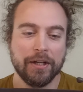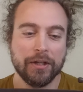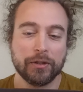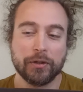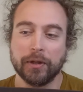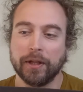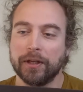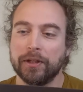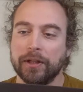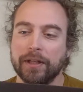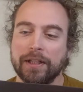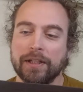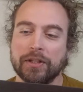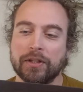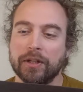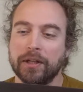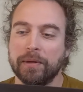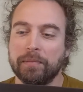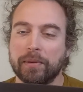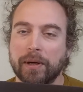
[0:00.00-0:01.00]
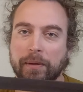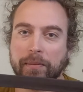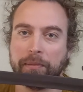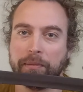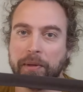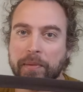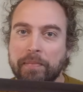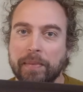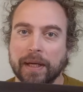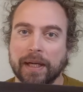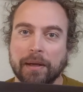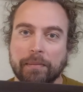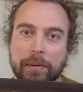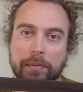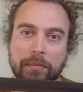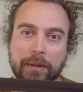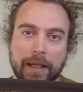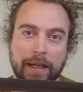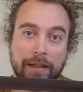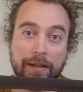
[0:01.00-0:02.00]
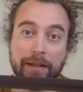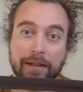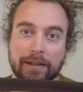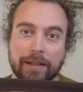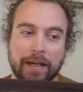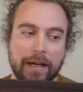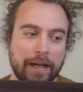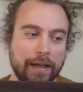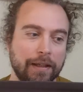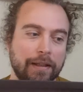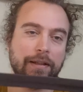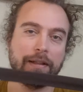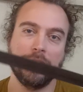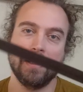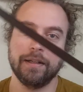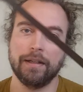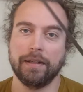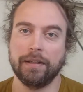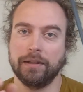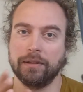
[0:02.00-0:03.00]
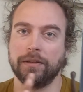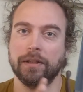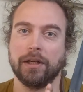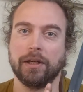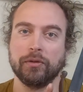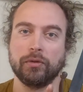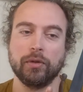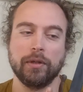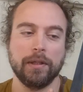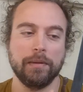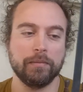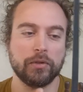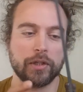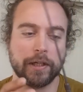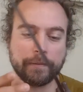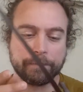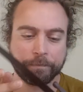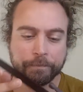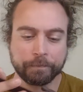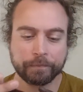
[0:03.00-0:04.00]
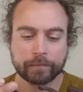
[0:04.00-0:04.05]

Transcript: so they could easily probably pick up a blade that they liked and hilt it onto Nimcha.